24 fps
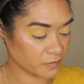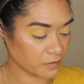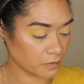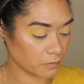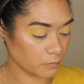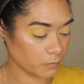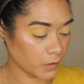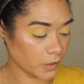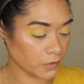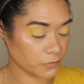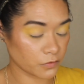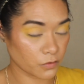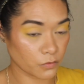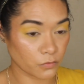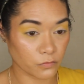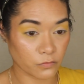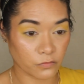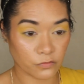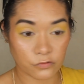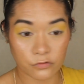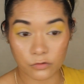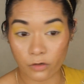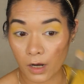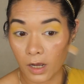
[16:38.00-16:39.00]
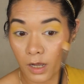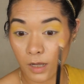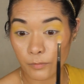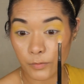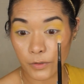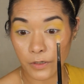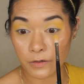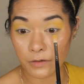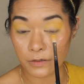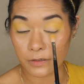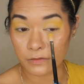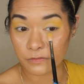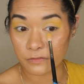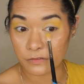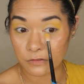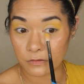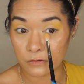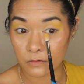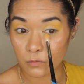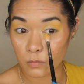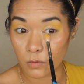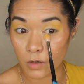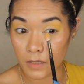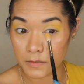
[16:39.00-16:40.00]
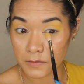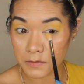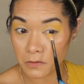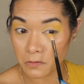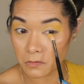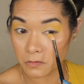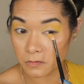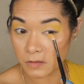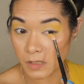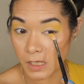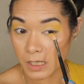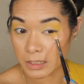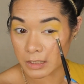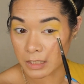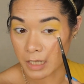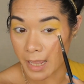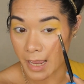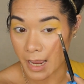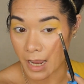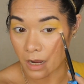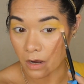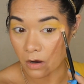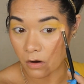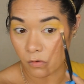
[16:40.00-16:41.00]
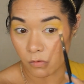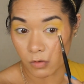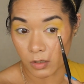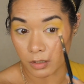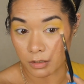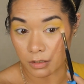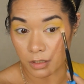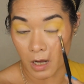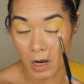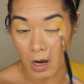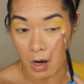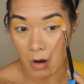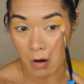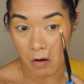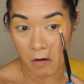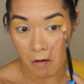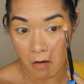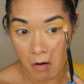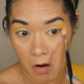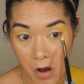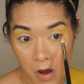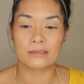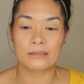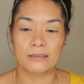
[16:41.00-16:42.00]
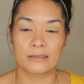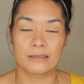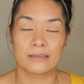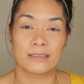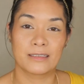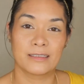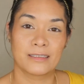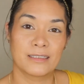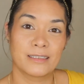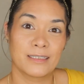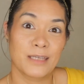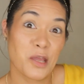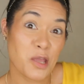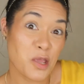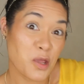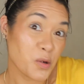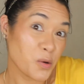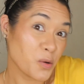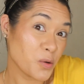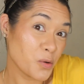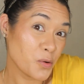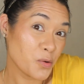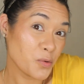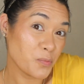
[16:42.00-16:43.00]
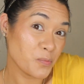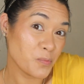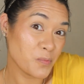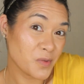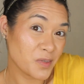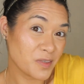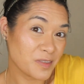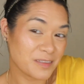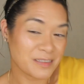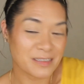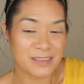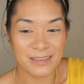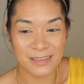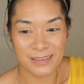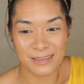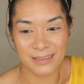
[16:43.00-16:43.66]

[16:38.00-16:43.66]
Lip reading: gonna make those strawberries. Do you want those like now or no? Oops.